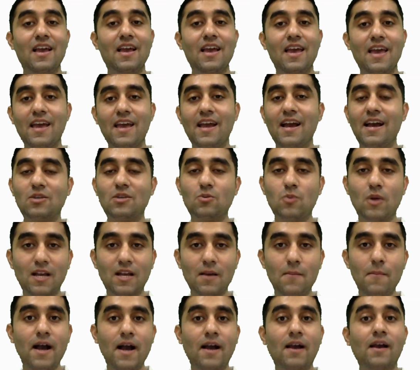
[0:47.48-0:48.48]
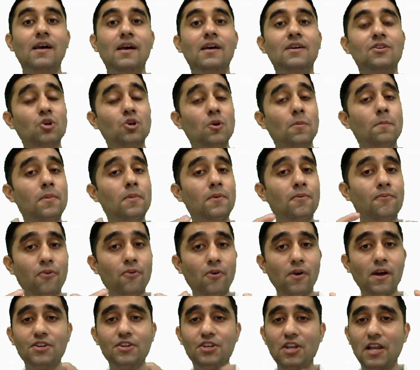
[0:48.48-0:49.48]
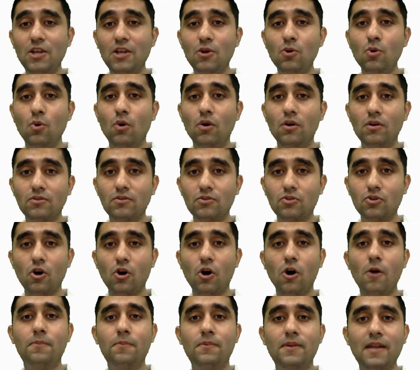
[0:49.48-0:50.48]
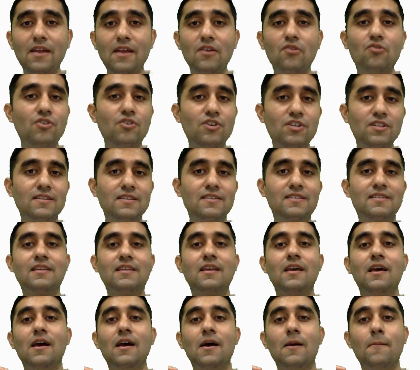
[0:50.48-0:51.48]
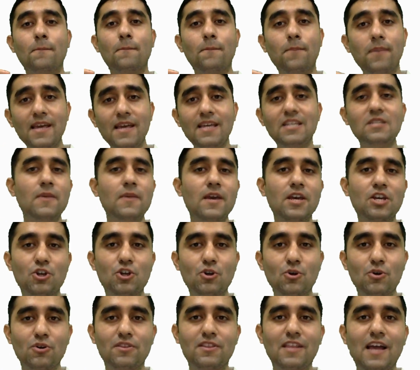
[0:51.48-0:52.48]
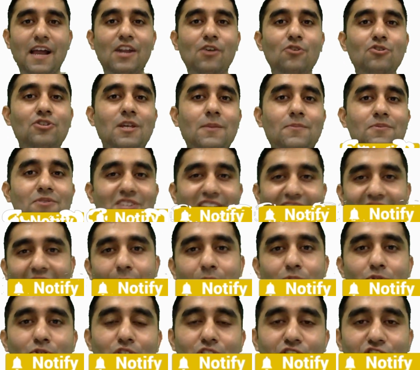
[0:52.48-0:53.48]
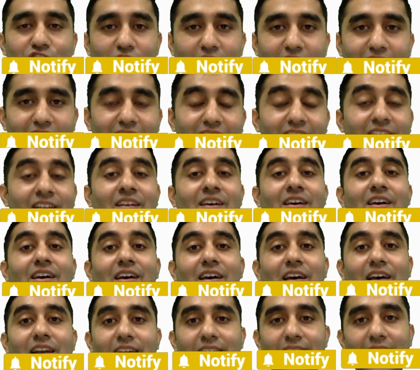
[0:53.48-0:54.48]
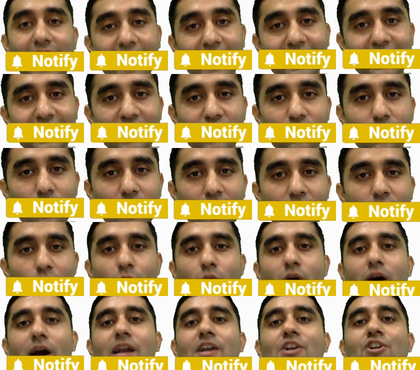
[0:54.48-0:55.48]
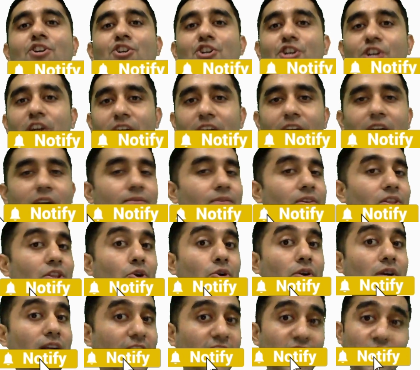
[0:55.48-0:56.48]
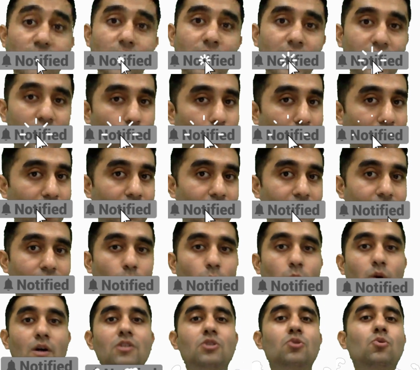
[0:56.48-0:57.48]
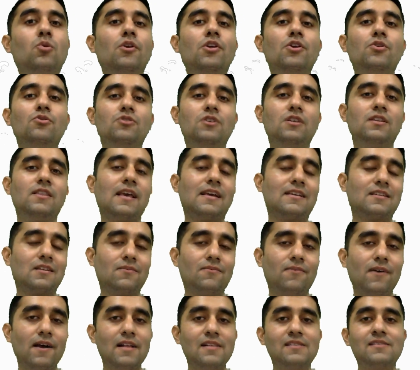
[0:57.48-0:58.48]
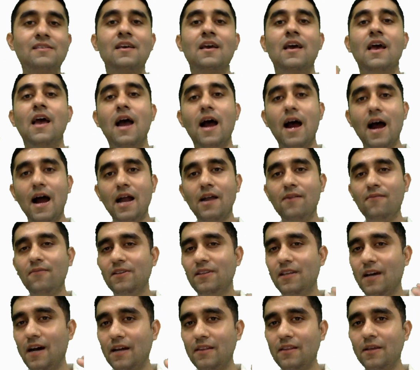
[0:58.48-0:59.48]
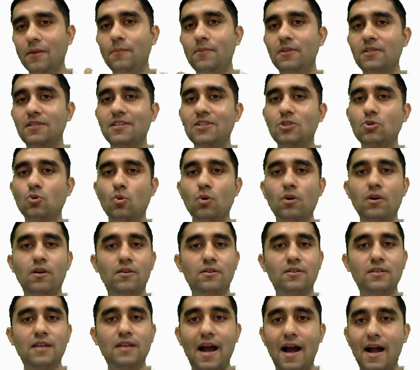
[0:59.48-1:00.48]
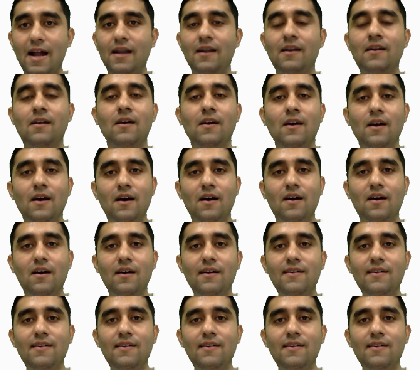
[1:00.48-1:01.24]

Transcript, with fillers: Hey guys, welcome back. So before I tell you top ten reasons, please make sure that you subscribe to the channel, like this video and share it with your team as well, the ones who are using the Excel files, and with other business owners and uh,